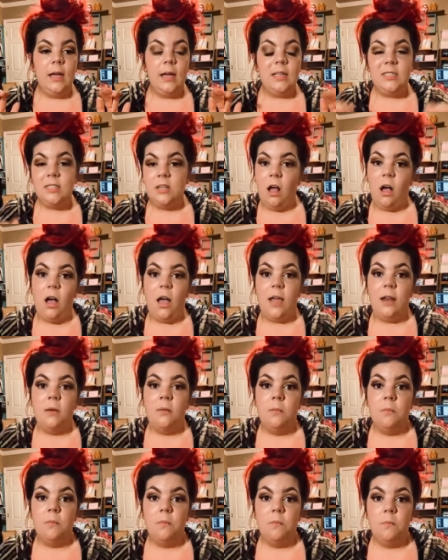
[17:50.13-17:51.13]
It's not
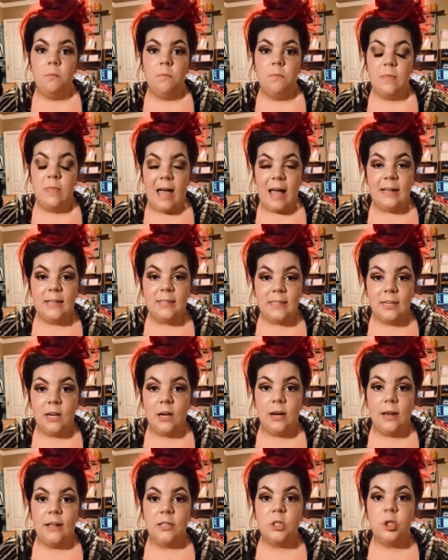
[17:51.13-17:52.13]
that
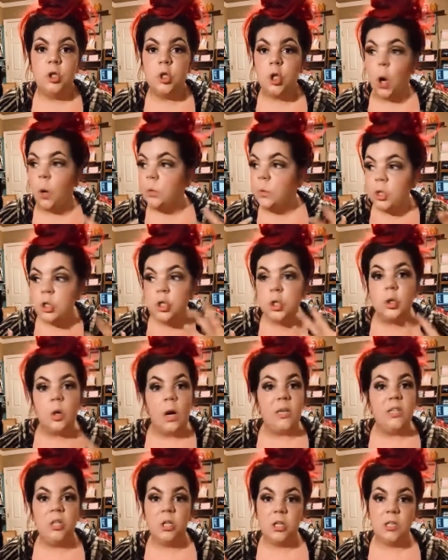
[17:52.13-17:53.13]
serious. Don't
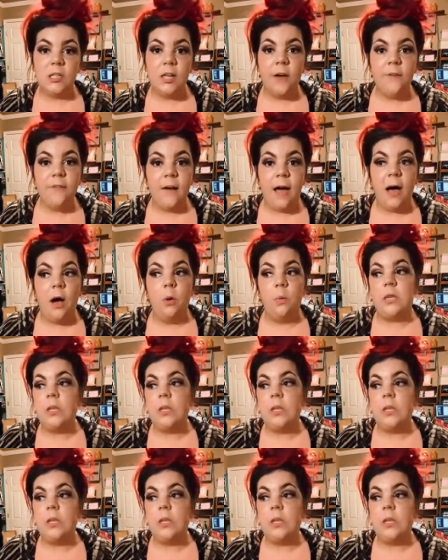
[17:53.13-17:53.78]
stress yourself out.